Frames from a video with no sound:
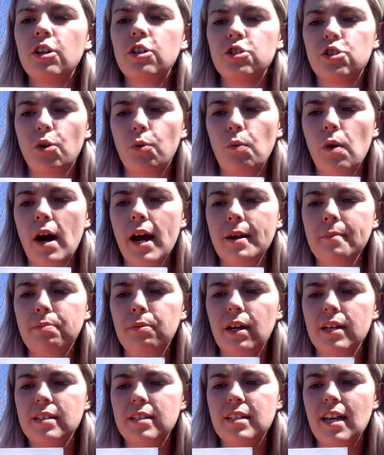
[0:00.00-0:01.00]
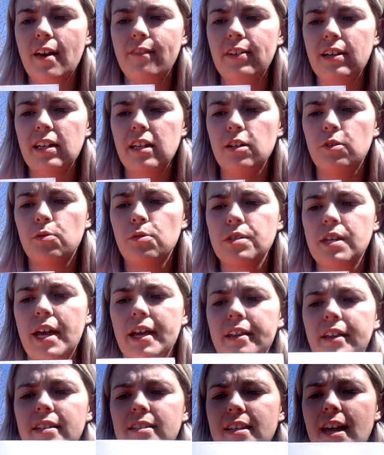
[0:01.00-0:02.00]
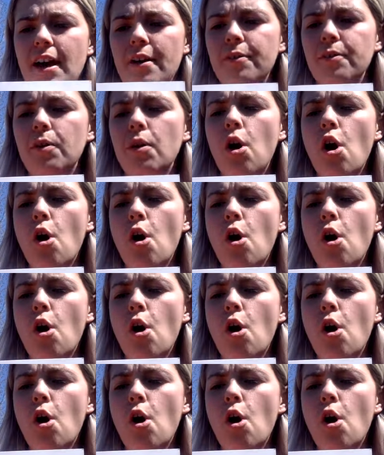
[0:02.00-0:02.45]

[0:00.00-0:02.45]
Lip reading: So 1 plus 7 equals 8. Let's count.